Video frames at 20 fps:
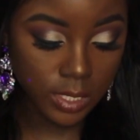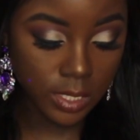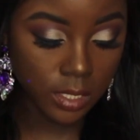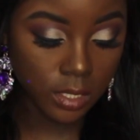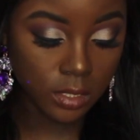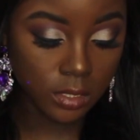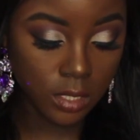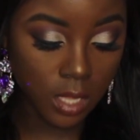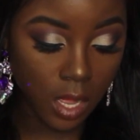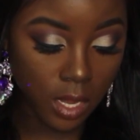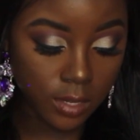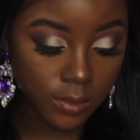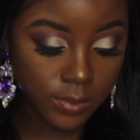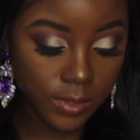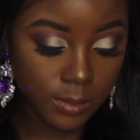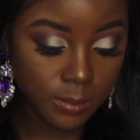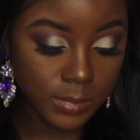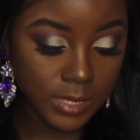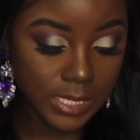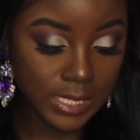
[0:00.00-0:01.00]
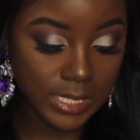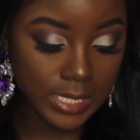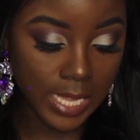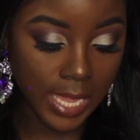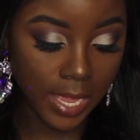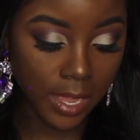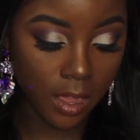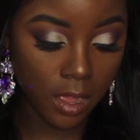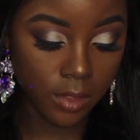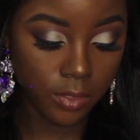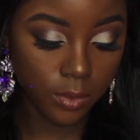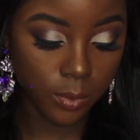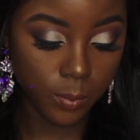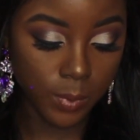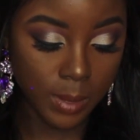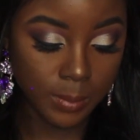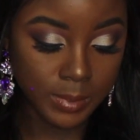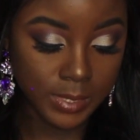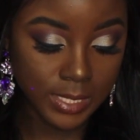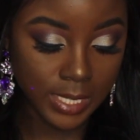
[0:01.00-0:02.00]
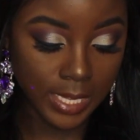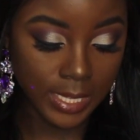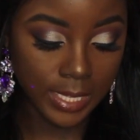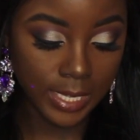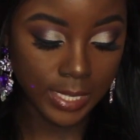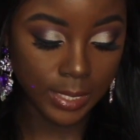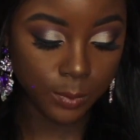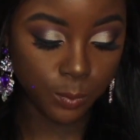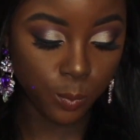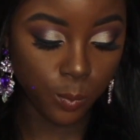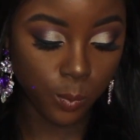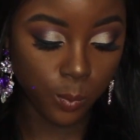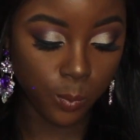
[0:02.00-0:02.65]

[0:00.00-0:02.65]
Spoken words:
and a lot of them say on the website, like